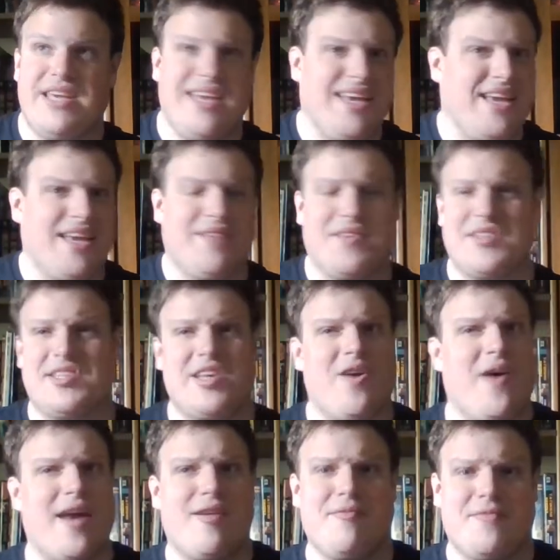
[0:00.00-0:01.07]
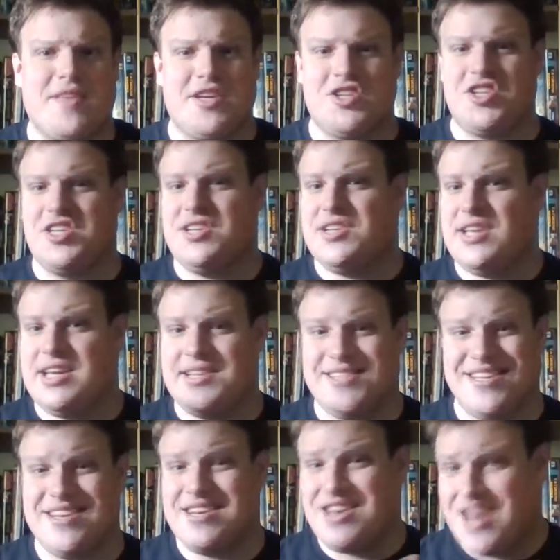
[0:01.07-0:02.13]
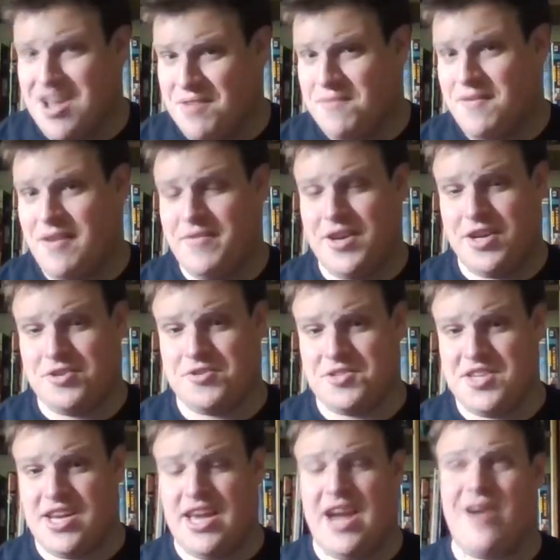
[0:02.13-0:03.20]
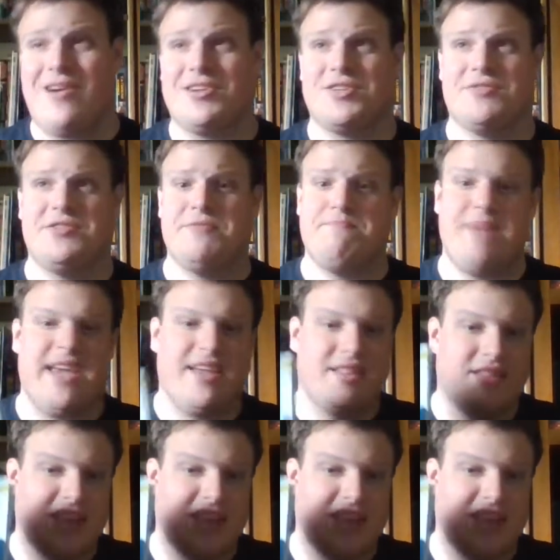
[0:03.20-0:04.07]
even so, I don't think she is enough of an interesting character to make